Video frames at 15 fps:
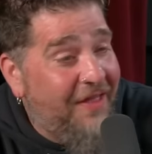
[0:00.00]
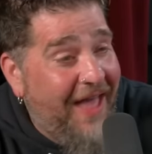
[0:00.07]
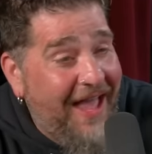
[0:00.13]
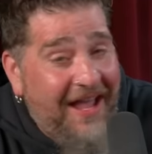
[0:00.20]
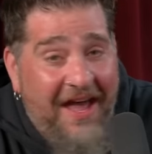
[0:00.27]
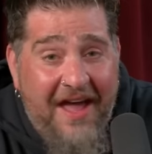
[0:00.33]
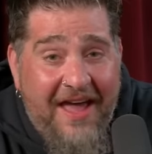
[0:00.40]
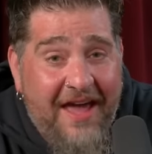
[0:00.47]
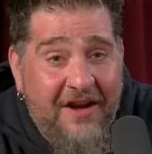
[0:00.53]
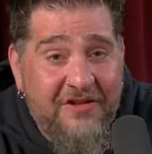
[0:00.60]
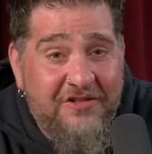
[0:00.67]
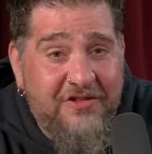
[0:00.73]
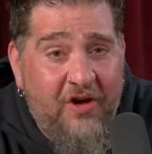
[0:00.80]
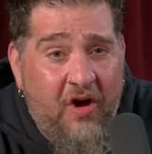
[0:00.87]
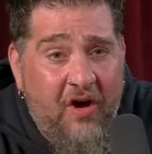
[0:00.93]
That guy had a
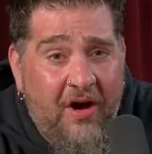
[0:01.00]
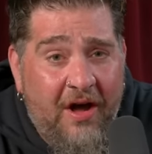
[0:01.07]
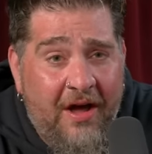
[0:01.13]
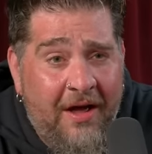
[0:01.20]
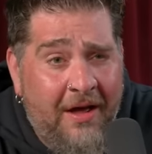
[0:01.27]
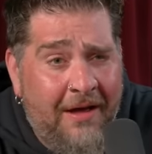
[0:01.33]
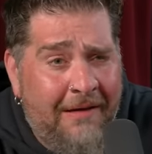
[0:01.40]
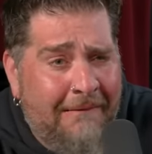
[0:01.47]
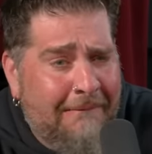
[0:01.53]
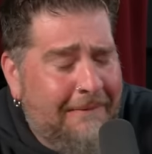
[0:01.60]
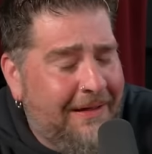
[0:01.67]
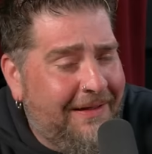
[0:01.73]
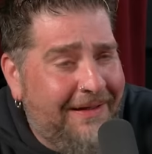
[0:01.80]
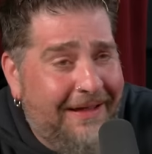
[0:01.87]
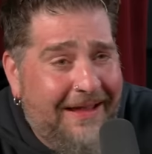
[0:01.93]
song
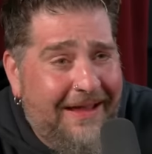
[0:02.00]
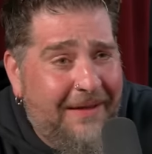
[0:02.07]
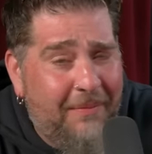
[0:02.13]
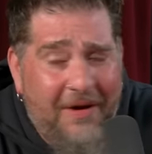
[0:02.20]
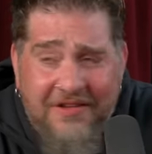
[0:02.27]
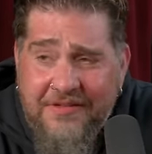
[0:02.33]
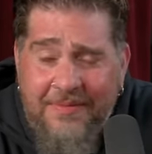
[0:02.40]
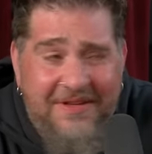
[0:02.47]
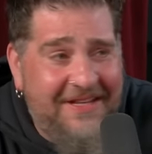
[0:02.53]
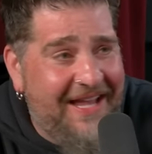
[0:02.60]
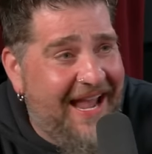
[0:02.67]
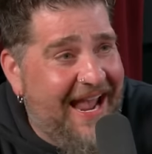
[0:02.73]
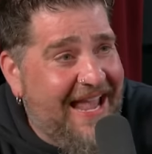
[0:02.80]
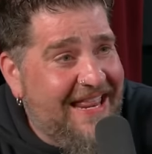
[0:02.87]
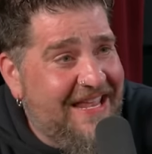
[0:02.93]
it must have been the
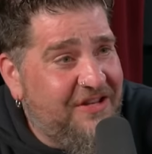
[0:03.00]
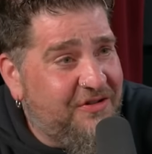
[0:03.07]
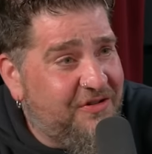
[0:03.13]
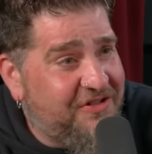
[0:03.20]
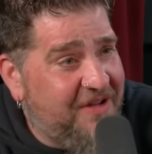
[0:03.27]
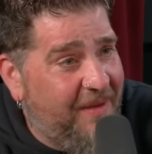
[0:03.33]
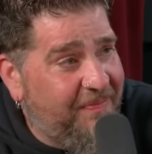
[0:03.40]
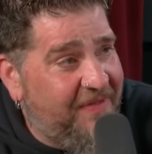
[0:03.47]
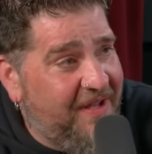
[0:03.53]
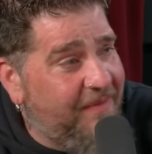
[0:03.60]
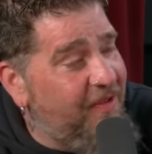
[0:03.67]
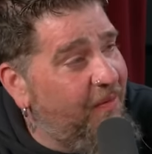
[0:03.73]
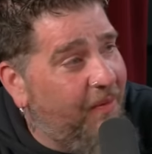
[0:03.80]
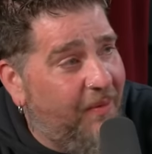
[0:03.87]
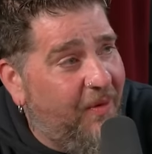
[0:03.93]
eighties or something.
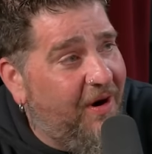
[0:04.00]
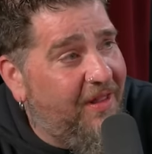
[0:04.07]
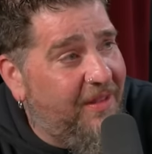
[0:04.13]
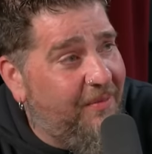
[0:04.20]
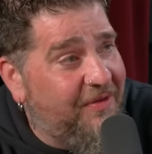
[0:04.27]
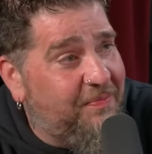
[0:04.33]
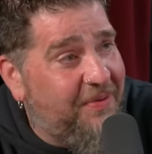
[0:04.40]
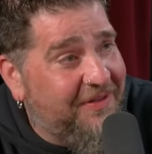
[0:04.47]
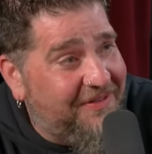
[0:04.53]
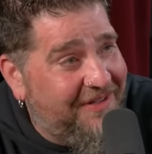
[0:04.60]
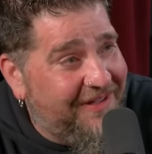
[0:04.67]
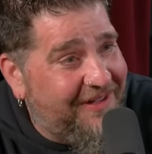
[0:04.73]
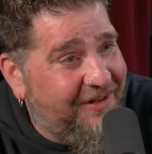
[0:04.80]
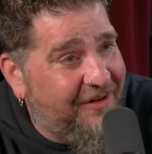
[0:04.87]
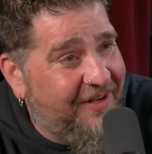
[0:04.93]
No, well, one of them is
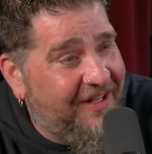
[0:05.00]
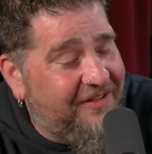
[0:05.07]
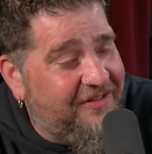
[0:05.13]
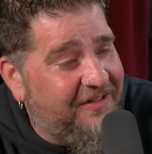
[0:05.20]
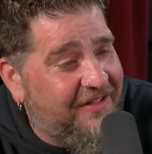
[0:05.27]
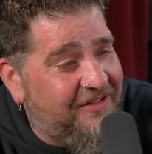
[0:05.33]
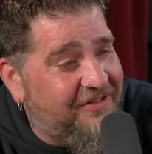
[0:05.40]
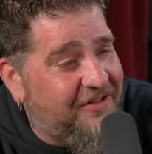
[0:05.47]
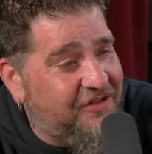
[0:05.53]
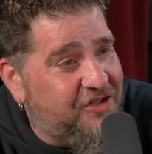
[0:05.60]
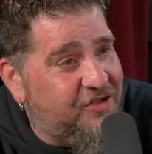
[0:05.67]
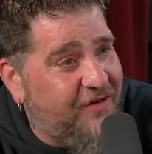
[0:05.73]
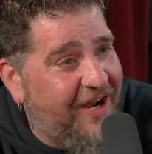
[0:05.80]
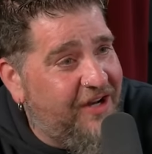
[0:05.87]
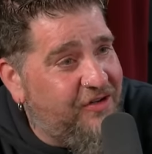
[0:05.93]
particular. It's it's to
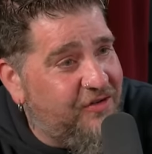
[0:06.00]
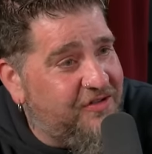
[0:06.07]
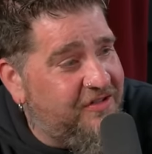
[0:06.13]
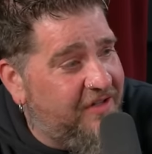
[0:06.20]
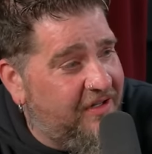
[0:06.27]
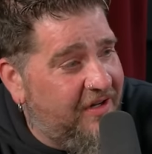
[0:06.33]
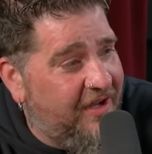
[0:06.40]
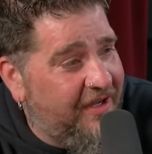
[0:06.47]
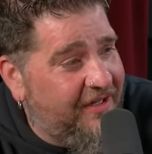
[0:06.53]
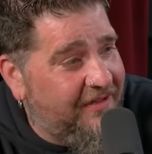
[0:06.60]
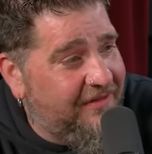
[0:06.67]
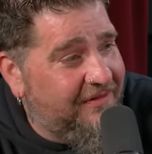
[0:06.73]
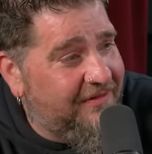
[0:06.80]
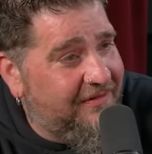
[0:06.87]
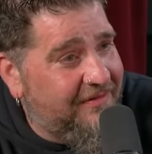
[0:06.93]
strangers in the night,
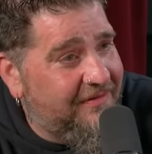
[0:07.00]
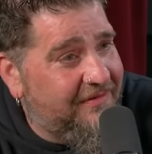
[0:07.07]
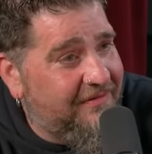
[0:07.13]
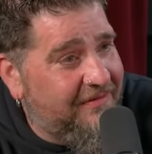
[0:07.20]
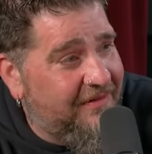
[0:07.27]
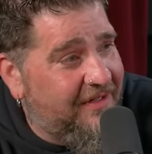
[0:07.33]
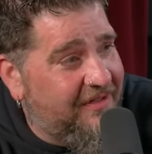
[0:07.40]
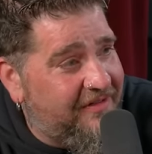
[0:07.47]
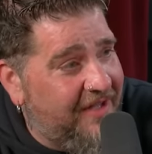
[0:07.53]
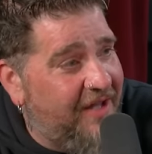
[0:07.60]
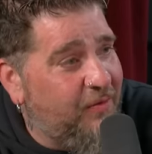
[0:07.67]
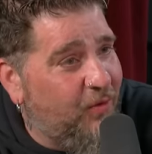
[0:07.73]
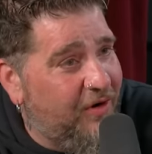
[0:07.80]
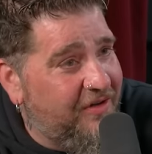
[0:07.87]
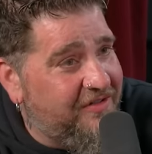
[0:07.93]
and it's
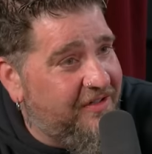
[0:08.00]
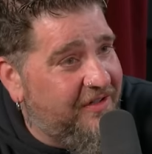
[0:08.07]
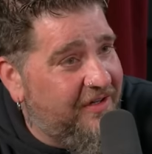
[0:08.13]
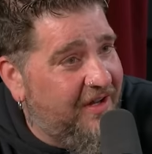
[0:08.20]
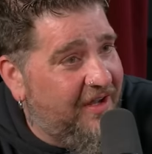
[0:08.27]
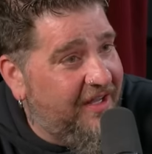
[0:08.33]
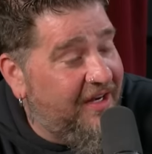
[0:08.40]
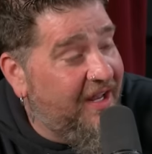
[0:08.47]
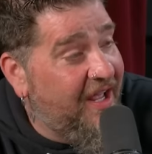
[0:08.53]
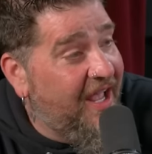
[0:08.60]
n words in the night.